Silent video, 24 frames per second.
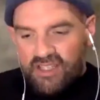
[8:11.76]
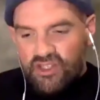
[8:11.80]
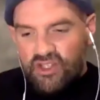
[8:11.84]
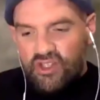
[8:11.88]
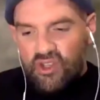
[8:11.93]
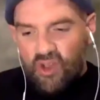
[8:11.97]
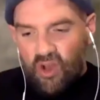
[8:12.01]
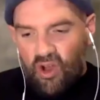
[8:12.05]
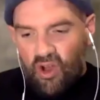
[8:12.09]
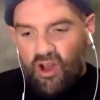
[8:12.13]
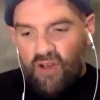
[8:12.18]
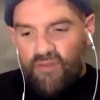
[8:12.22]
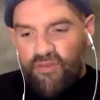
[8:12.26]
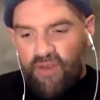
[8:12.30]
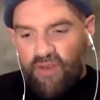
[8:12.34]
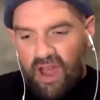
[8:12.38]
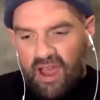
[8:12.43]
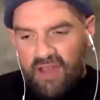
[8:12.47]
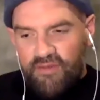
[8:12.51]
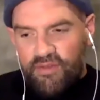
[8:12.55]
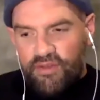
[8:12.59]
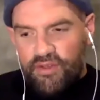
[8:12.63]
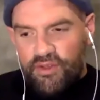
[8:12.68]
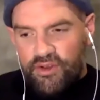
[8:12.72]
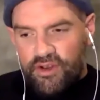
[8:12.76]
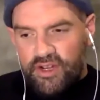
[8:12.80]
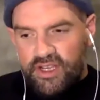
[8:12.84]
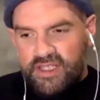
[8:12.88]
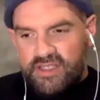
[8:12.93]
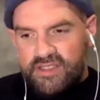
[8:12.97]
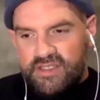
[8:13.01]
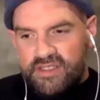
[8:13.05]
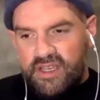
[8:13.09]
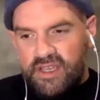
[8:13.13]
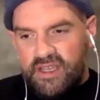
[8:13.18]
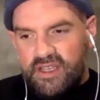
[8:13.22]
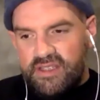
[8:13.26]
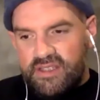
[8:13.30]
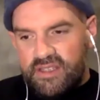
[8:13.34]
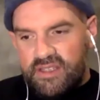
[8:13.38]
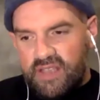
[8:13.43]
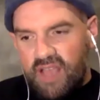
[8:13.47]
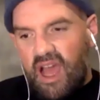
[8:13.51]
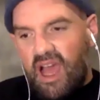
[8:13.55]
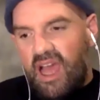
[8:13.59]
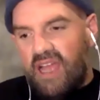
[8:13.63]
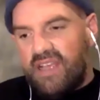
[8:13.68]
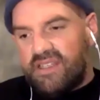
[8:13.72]
I, saw
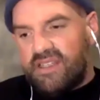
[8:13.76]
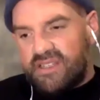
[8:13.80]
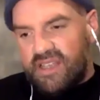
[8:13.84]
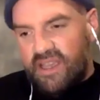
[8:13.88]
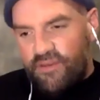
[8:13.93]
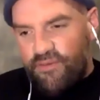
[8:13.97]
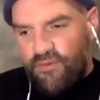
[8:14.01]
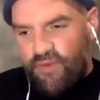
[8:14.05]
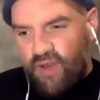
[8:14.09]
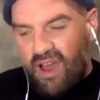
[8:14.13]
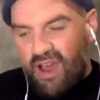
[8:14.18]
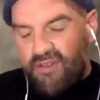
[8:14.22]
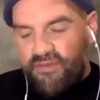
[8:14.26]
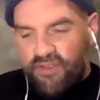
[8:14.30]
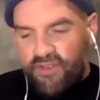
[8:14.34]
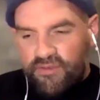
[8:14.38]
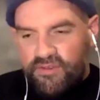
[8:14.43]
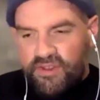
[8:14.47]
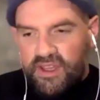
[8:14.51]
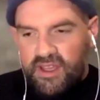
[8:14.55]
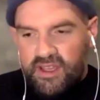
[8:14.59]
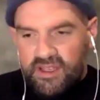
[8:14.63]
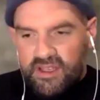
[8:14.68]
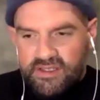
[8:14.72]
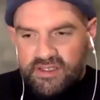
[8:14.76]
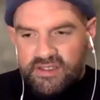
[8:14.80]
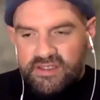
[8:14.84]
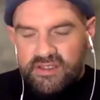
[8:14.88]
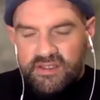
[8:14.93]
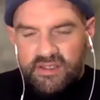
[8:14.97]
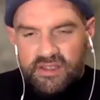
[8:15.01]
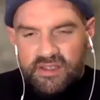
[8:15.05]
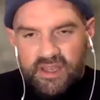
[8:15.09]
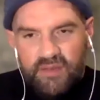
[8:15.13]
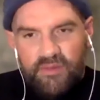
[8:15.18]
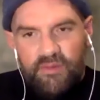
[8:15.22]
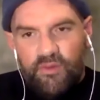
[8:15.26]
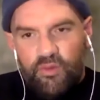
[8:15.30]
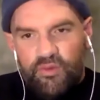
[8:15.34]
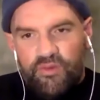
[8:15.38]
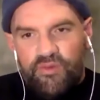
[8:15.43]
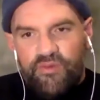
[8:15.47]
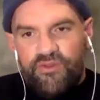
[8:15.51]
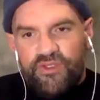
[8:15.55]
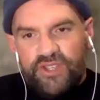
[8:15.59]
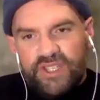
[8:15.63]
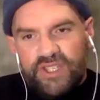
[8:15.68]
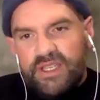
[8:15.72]
536. I say 550 because it, it
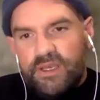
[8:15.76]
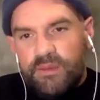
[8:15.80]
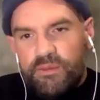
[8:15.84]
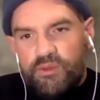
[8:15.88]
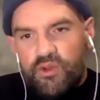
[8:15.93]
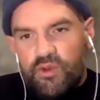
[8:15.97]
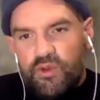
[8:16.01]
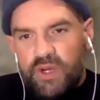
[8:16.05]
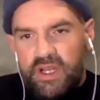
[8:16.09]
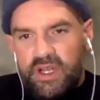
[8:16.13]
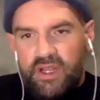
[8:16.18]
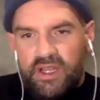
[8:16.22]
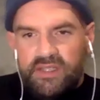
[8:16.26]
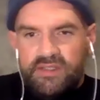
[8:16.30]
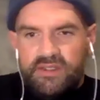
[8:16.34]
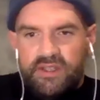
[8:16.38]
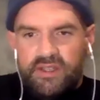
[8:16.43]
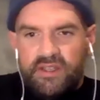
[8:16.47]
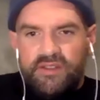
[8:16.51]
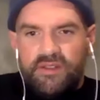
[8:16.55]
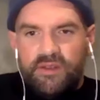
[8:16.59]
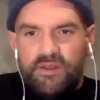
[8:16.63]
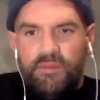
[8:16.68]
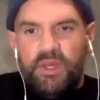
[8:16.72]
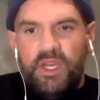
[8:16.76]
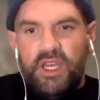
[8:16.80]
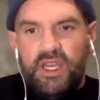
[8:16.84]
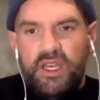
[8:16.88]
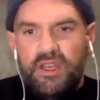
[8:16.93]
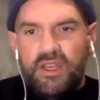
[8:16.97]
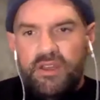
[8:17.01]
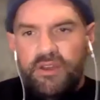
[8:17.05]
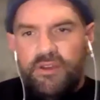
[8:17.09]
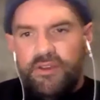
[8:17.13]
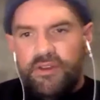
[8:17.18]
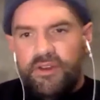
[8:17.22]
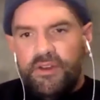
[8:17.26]
seems realistic to me.